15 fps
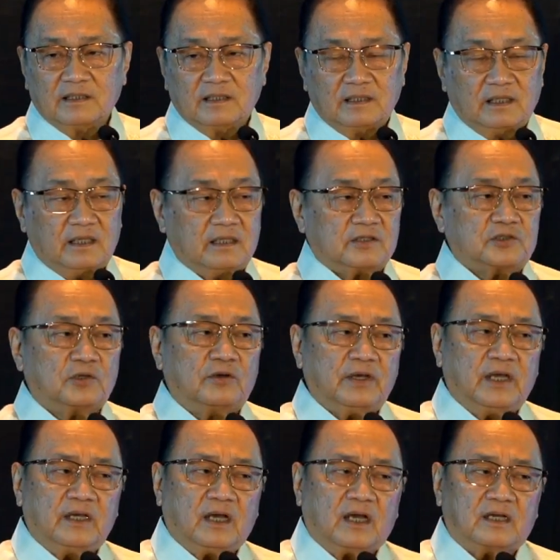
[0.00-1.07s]
So
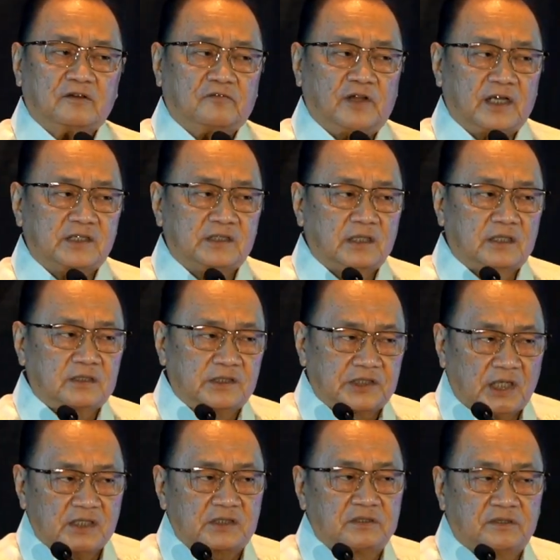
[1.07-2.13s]
AI reflects not
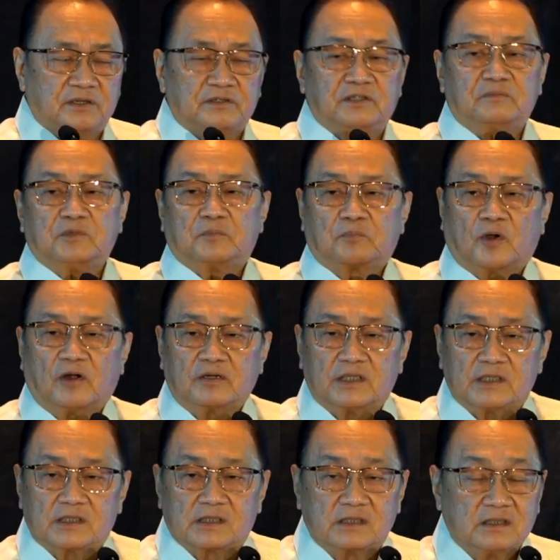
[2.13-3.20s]
just the rhythm of
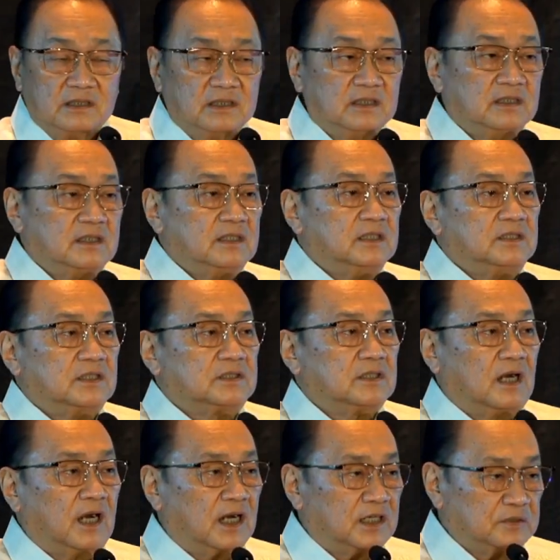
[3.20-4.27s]
progress, it is the
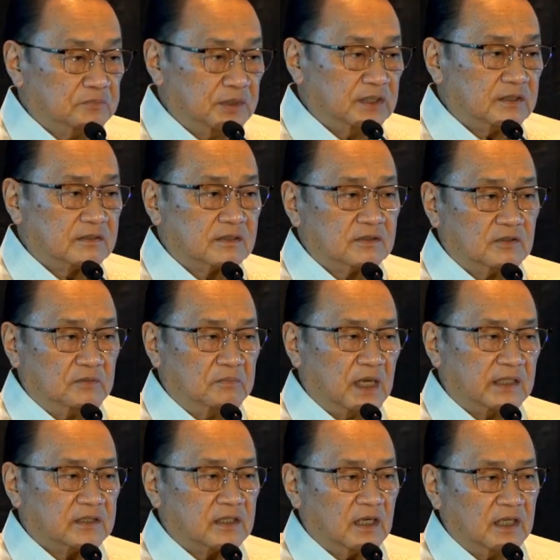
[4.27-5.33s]
heartbeat of
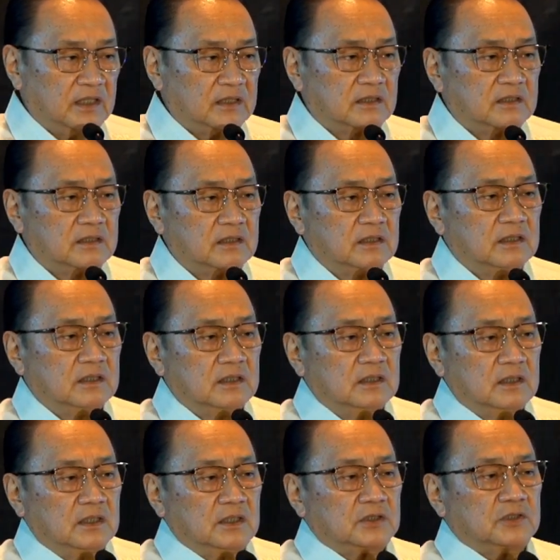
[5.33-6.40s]
mankind.
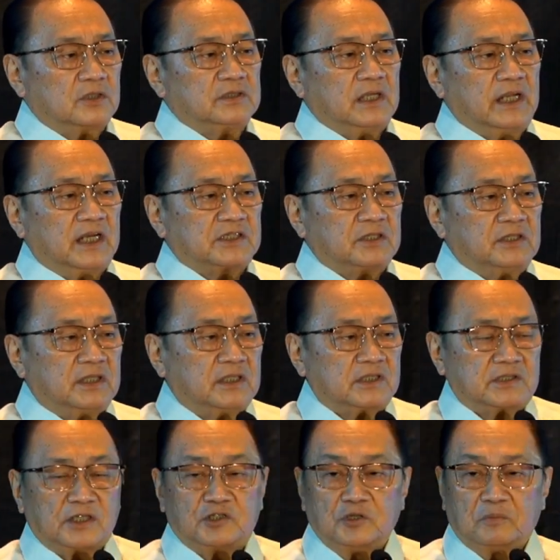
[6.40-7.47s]
So the lesson here is
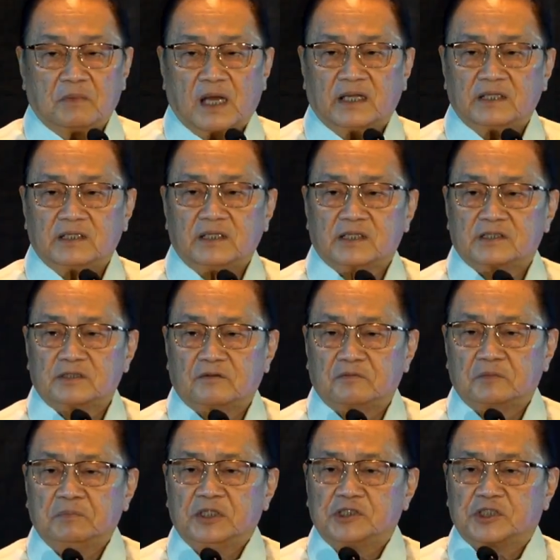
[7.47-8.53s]
that humanity has never
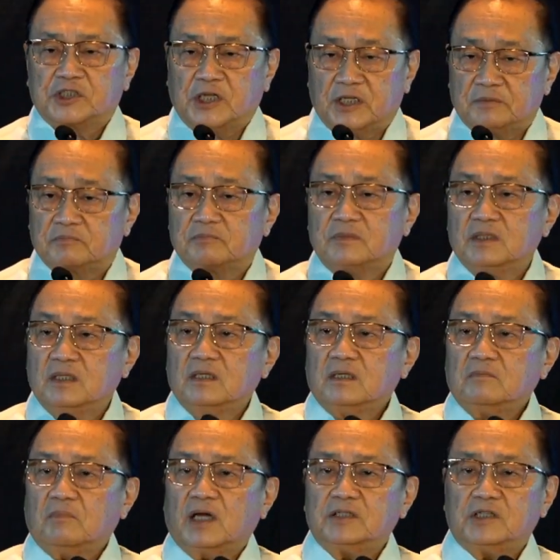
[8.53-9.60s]
been shaped
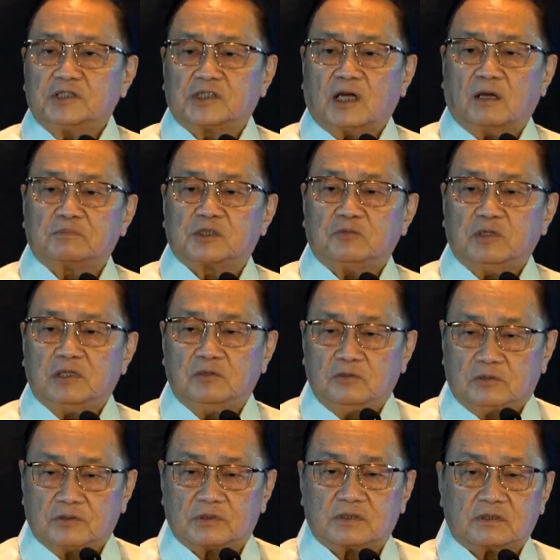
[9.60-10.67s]
by the jobs we
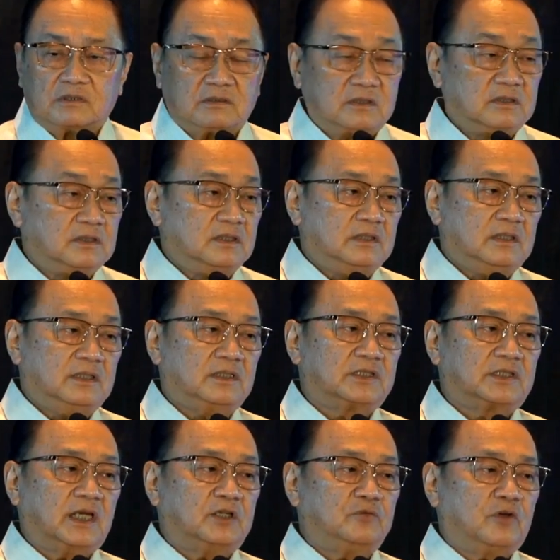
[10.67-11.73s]
lose.
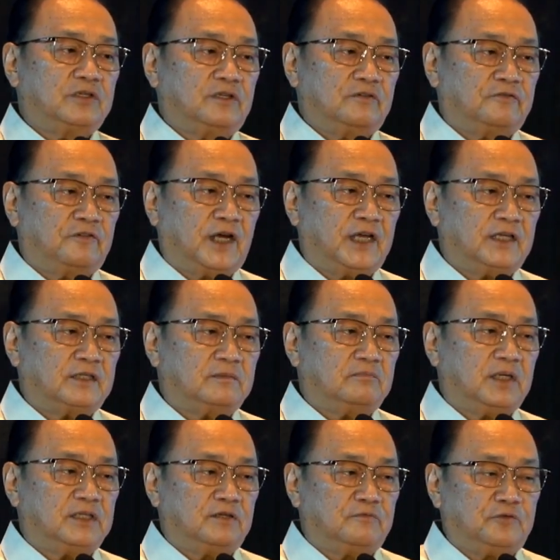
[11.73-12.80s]
Instead, we are defined by
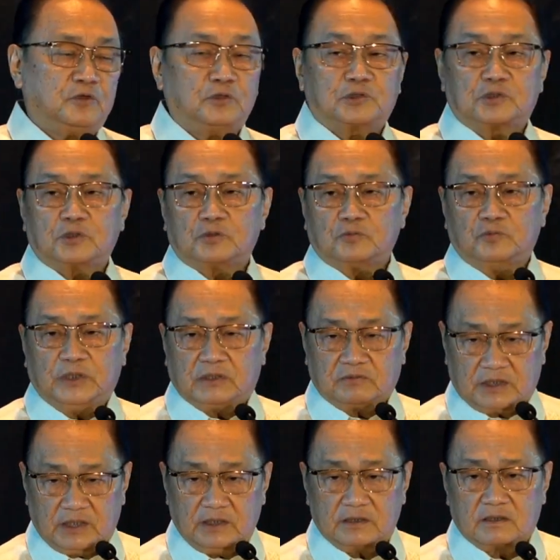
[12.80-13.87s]
the future we
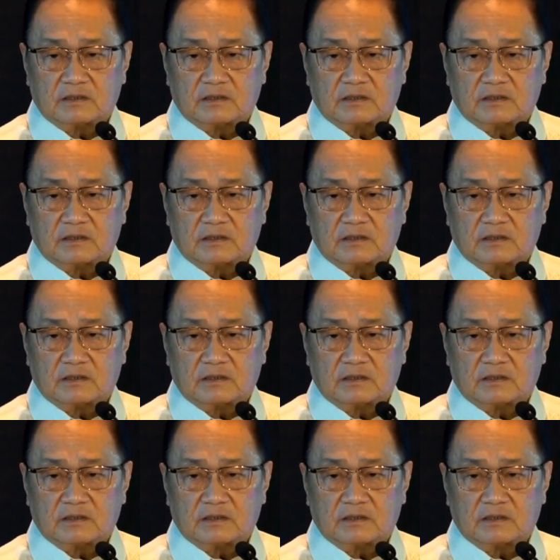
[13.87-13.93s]
create.